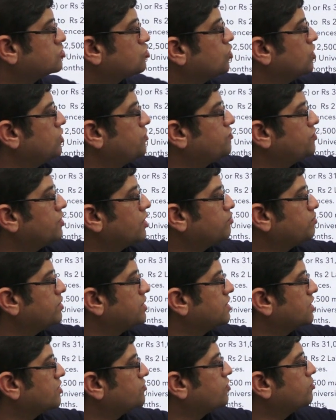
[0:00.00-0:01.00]
So if you are
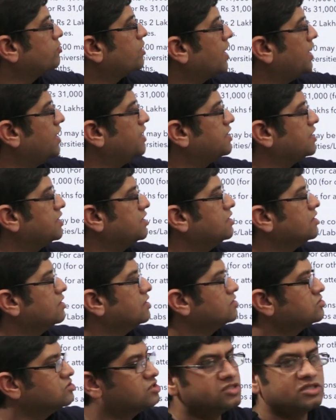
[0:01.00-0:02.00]
BTech from IIT,
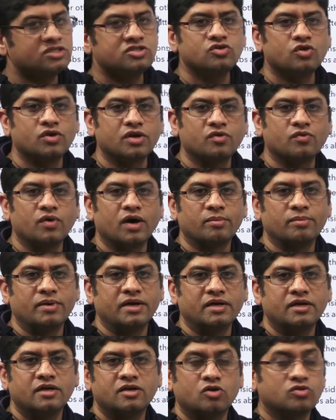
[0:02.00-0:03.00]
this is your
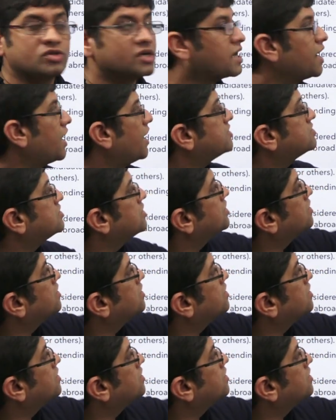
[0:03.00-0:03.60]
requirement. Now the catch